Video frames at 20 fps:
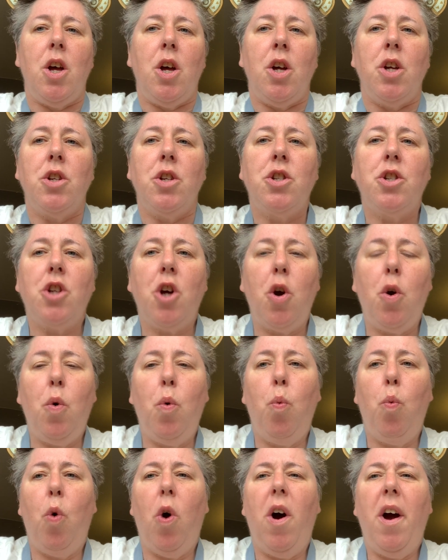So
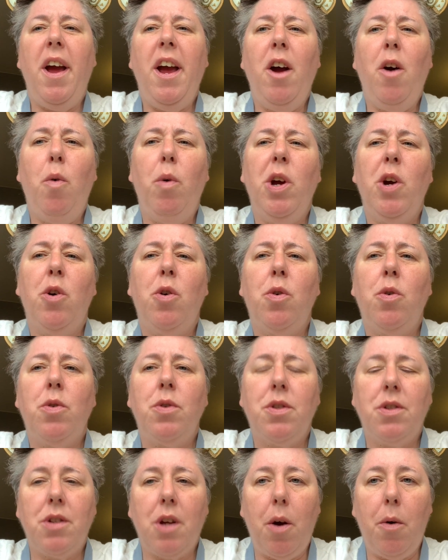why are we all
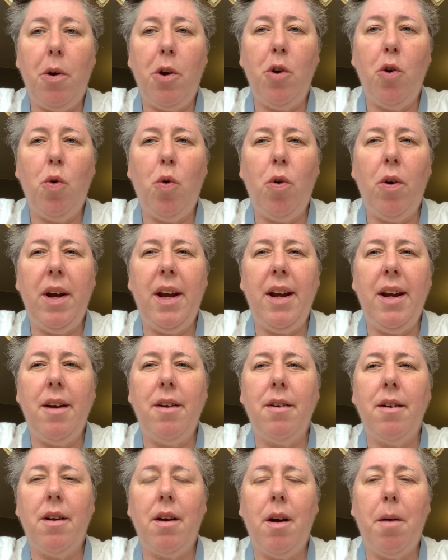so
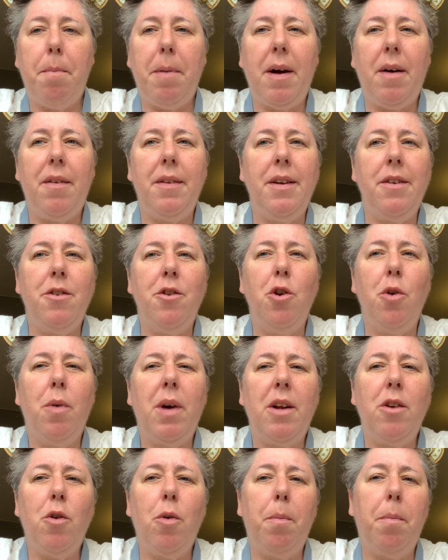annoyed about these new
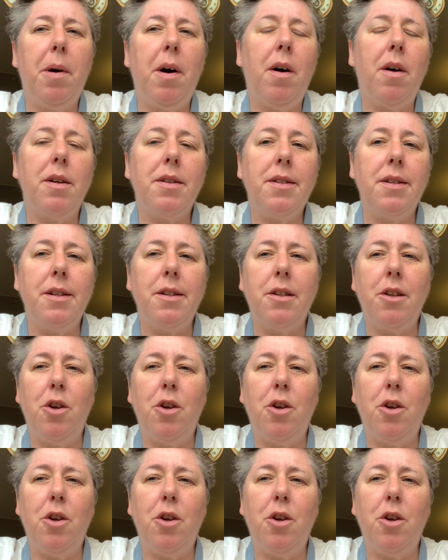annual passes?